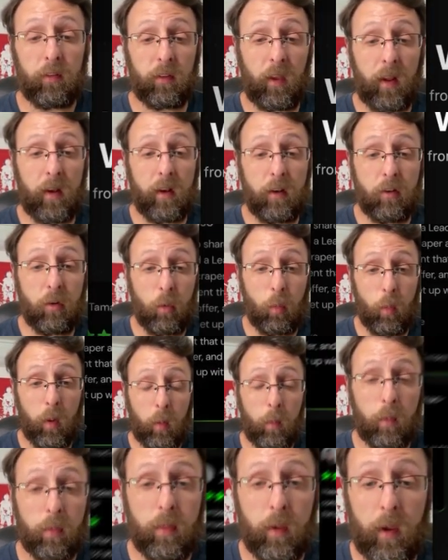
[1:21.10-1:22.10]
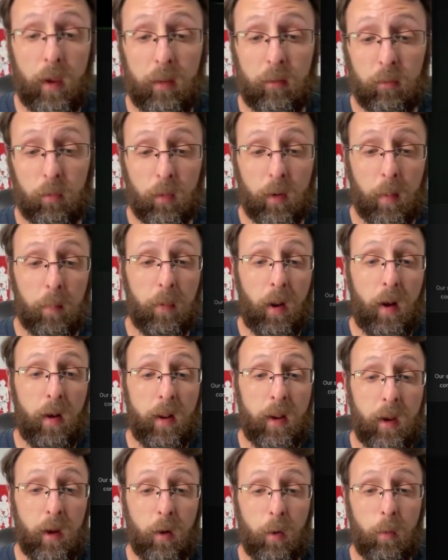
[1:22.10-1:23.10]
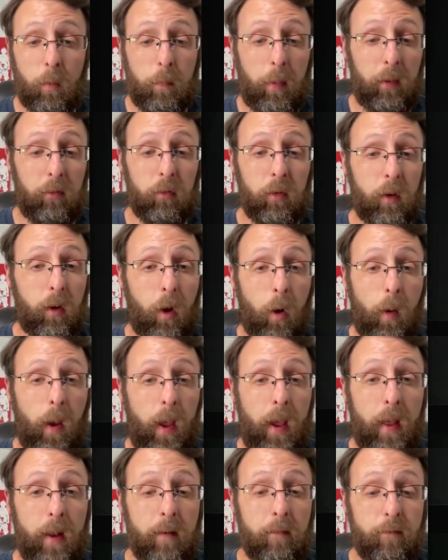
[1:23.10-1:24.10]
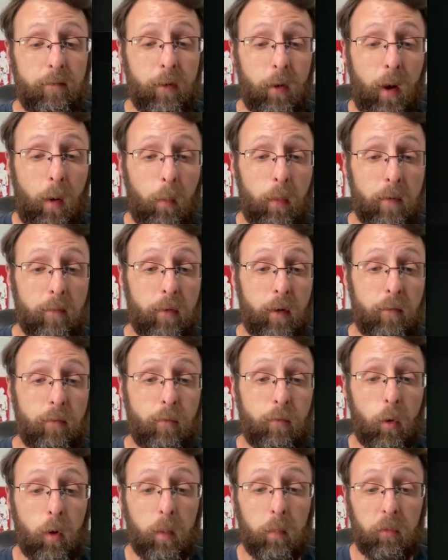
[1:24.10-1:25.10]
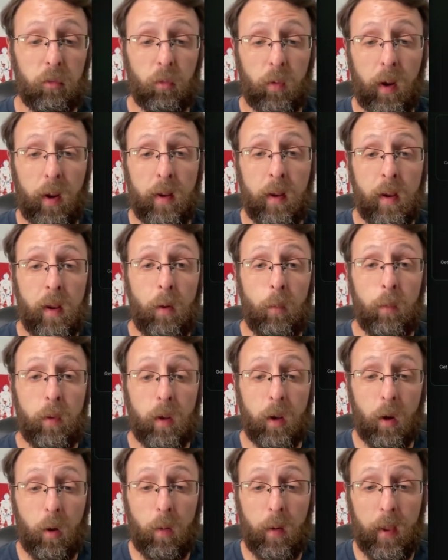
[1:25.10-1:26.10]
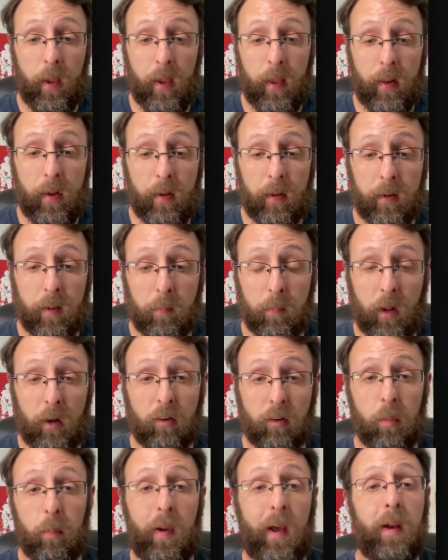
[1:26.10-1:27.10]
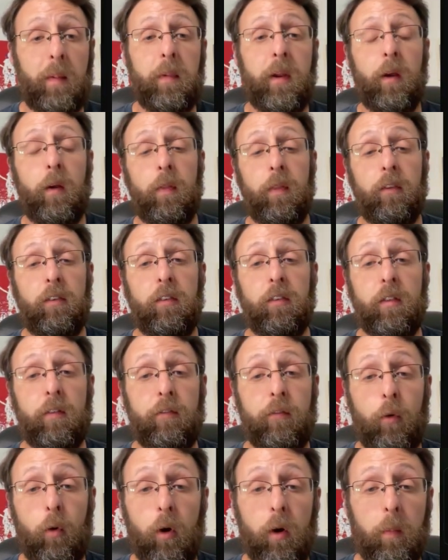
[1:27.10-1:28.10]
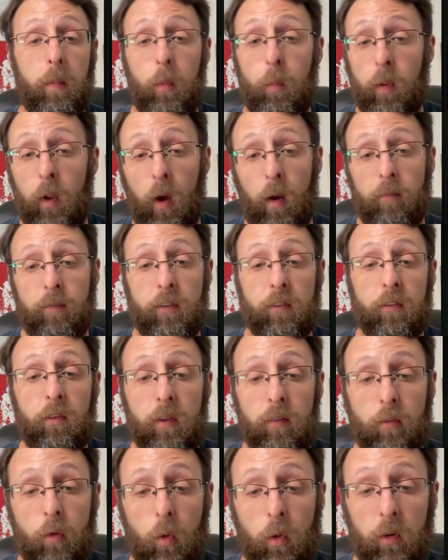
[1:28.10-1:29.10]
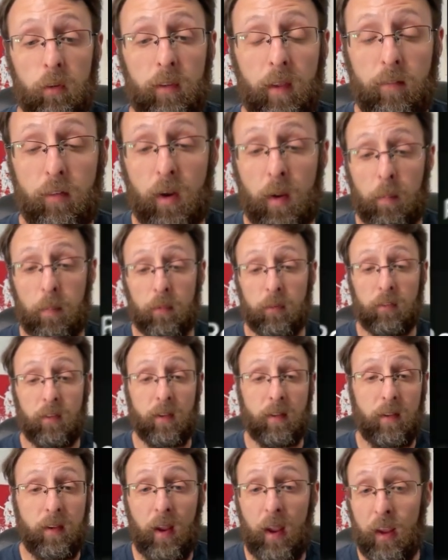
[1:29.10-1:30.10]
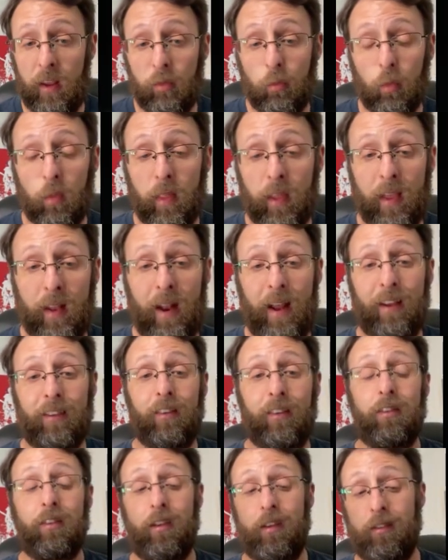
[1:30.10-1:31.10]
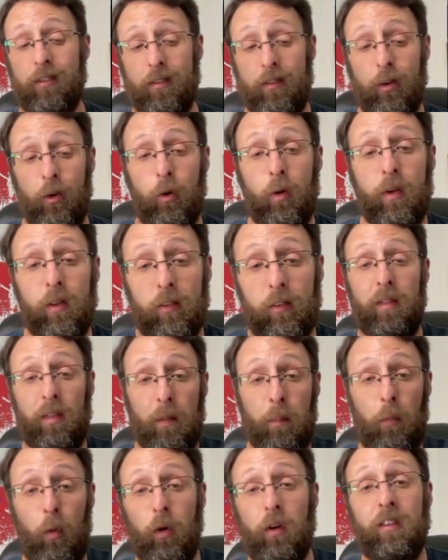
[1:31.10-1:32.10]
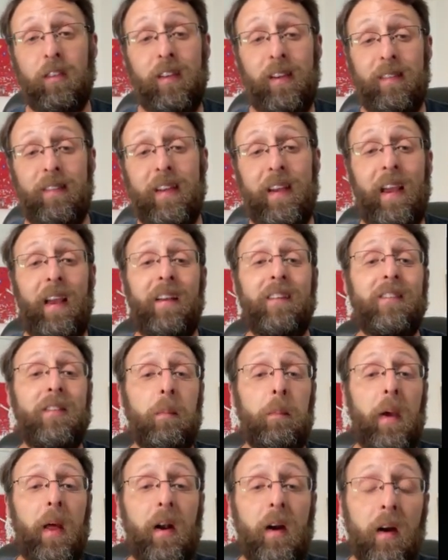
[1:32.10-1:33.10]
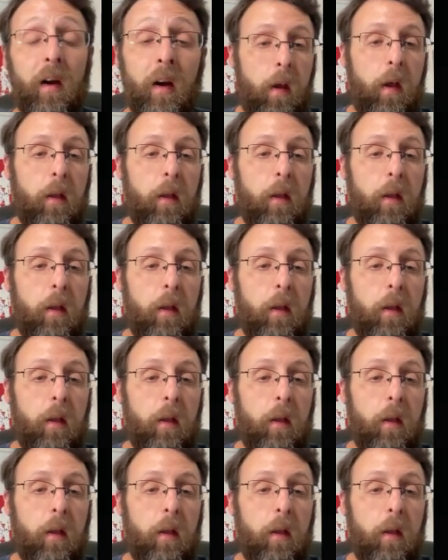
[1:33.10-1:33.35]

excited to work with us, come down here, we basically go ahead and fill out one of our forms, right? We can go ahead, come down to the bottom here, and this is the form. And we obviously, of course, have a couple of C T As where they can access this too, because the more C T As, the better.